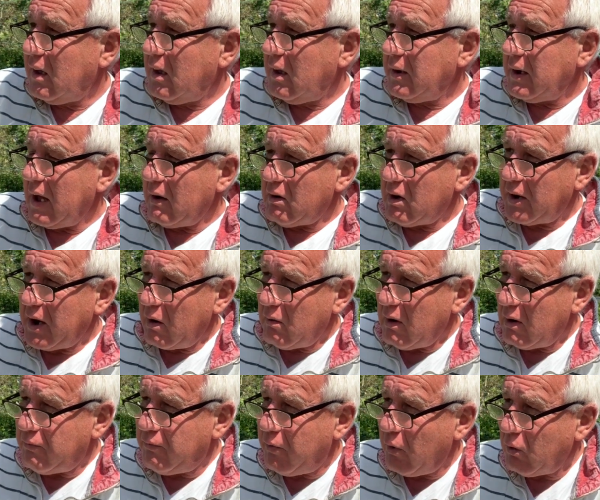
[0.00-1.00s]
Now, I know
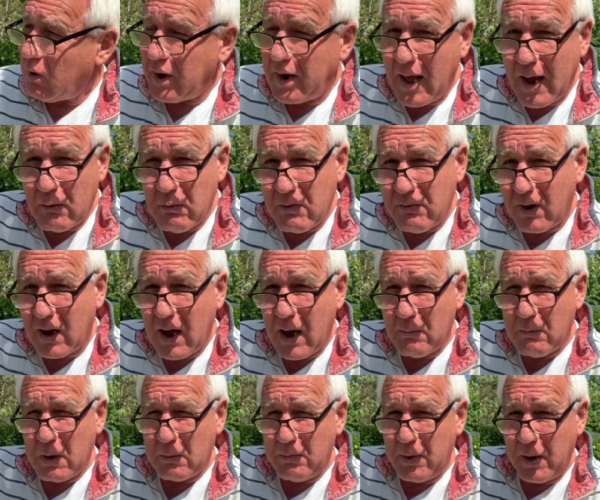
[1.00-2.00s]
I've fallen out with a
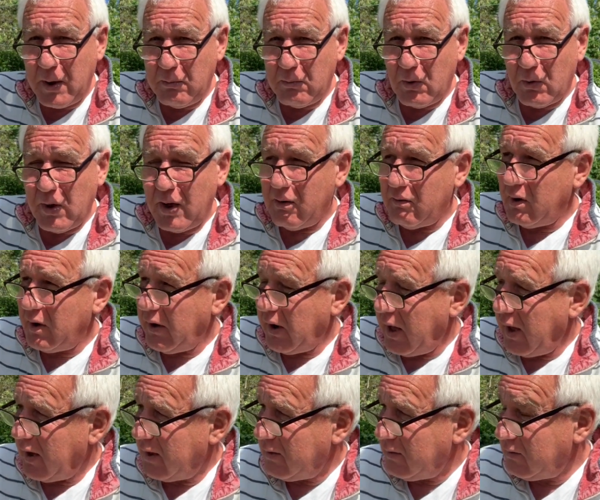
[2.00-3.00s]
couple of people here and
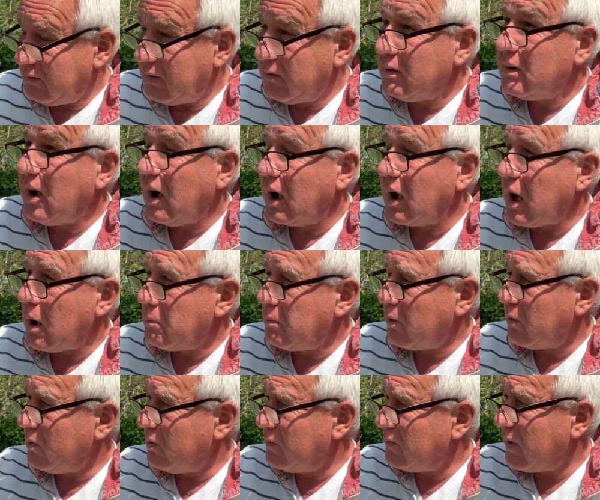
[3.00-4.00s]
there,
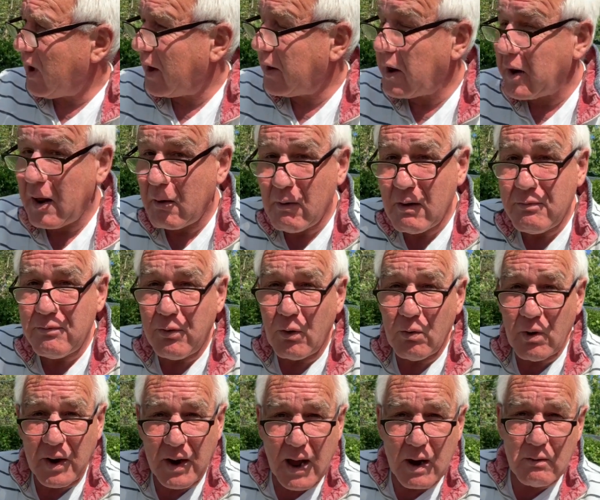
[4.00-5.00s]
and I know I've
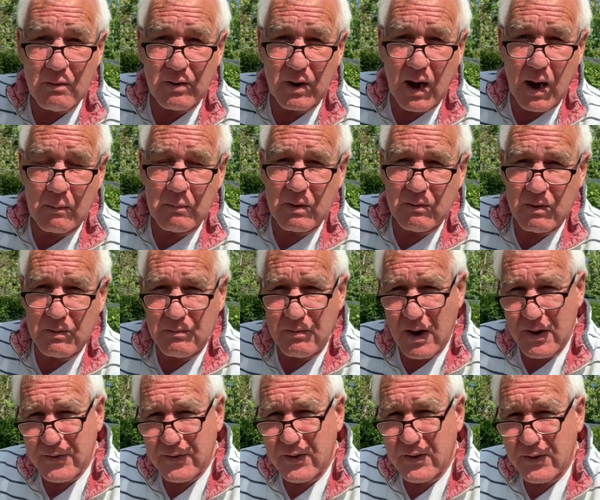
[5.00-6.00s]
fallen out with a couple of
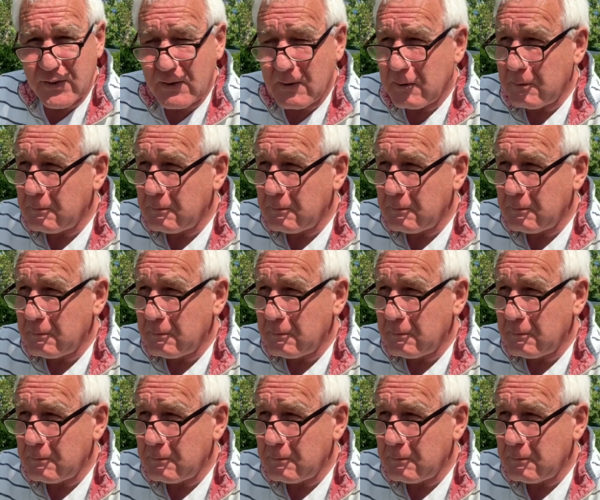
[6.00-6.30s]
investors.